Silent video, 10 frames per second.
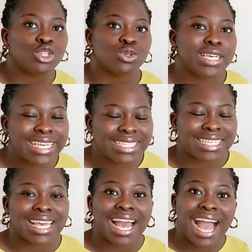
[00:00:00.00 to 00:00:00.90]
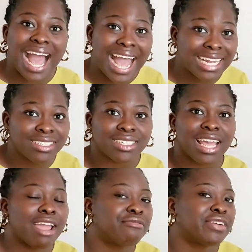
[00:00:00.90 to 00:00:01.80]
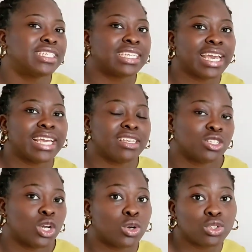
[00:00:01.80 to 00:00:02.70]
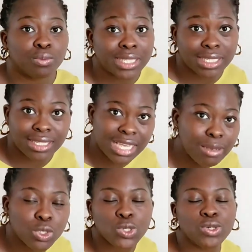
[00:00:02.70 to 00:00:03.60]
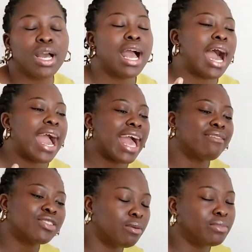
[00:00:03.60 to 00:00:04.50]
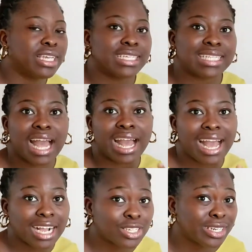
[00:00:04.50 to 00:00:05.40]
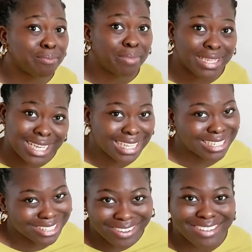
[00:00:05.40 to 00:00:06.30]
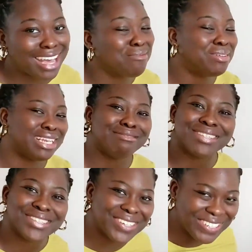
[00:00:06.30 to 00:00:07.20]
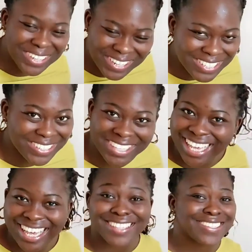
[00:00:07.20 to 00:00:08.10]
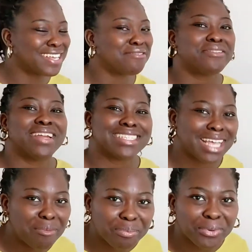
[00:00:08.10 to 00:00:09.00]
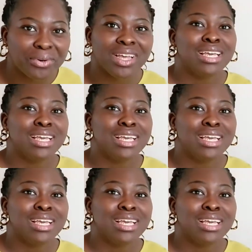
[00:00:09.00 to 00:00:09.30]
too easy, and every day is not going to be the same. So I have some days that are actually better than the other, believe it or not. Okay, today for example,